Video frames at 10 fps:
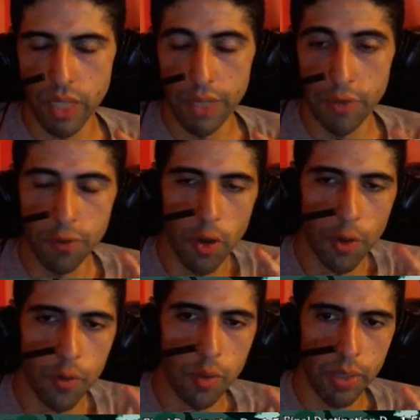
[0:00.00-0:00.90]
If you fall
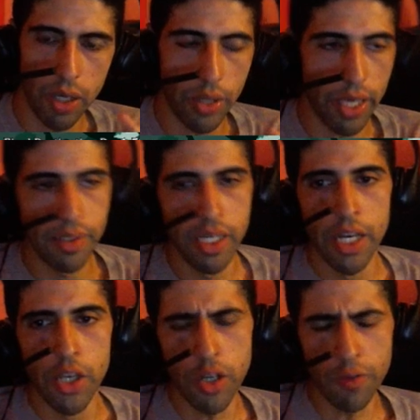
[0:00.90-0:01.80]
through the okay,
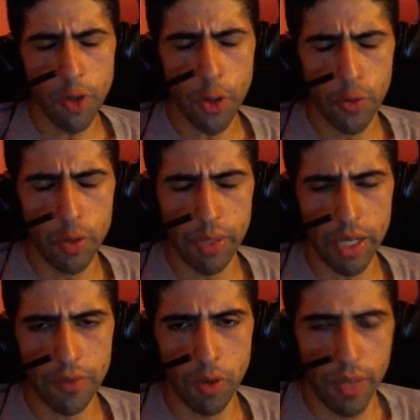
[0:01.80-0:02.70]
you can fall through the
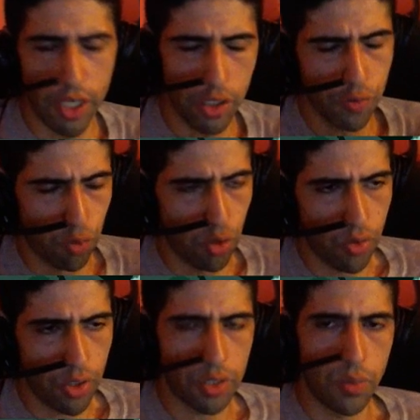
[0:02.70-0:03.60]
platform and then you'll roll
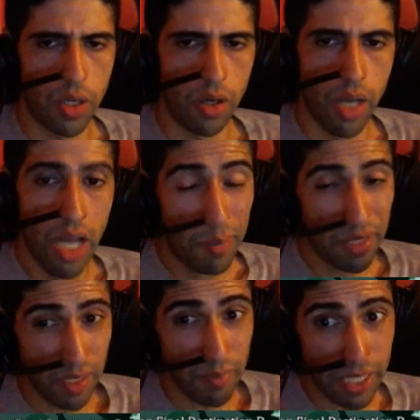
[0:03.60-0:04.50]
across the water. But
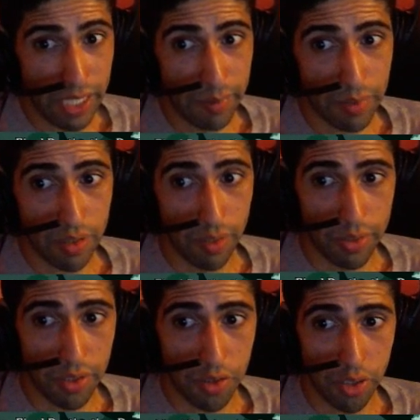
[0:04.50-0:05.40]
sometimes the
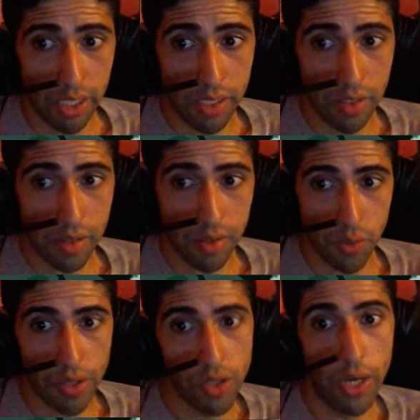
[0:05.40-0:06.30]
positioning is in such a
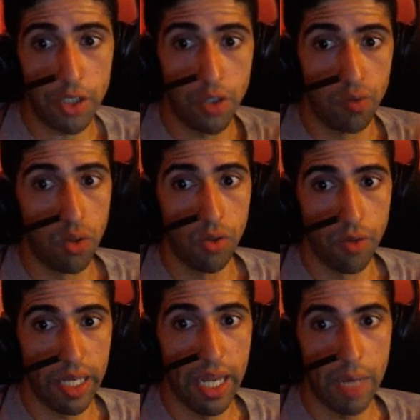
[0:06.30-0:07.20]
way that you actually roll
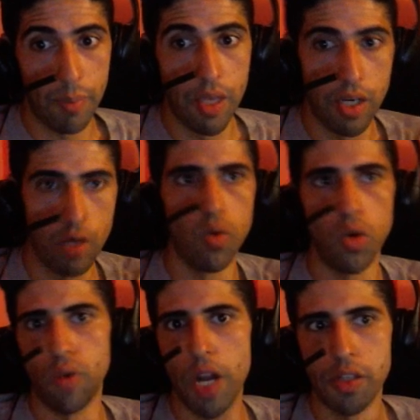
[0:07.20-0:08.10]
over the gap and then you
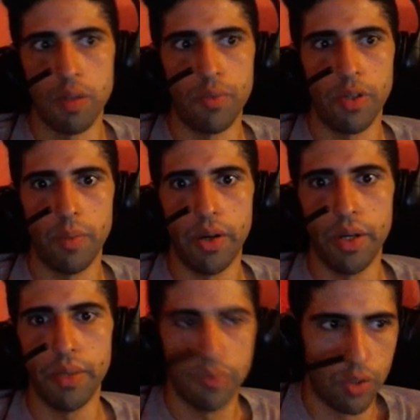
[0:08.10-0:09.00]
roll right into the
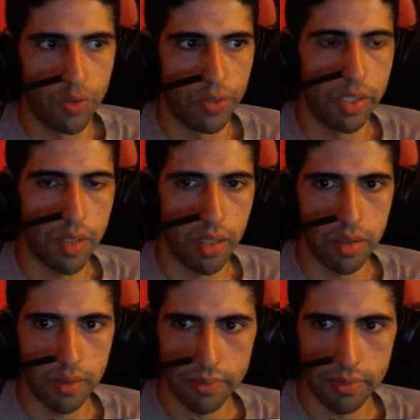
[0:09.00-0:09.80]
prickleberry, which really sucks.